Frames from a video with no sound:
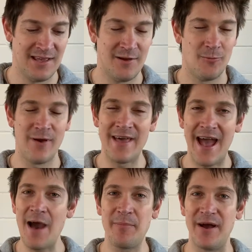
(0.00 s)
When that
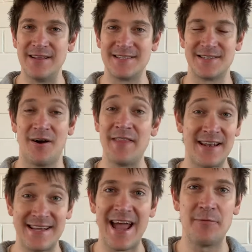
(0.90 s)
happened, on
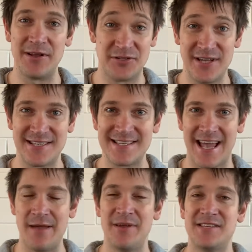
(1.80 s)
that day when Jesus
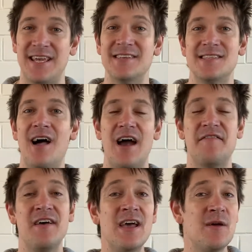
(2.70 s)
came into his
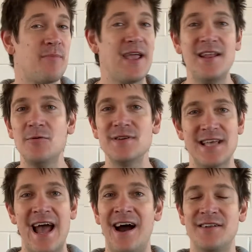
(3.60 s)
life, Peter was
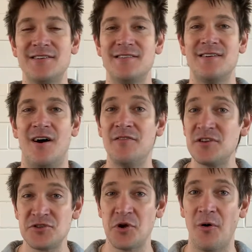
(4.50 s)
out on the
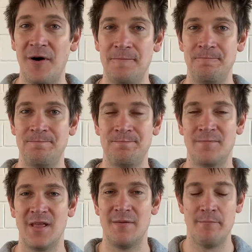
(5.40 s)
shore
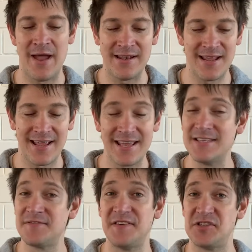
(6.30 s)
mending
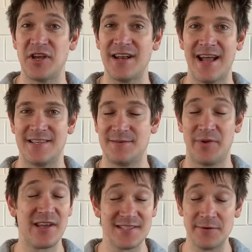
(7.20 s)
his fishing nets
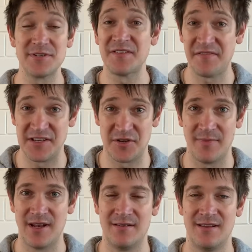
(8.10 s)
because he was a fisherman.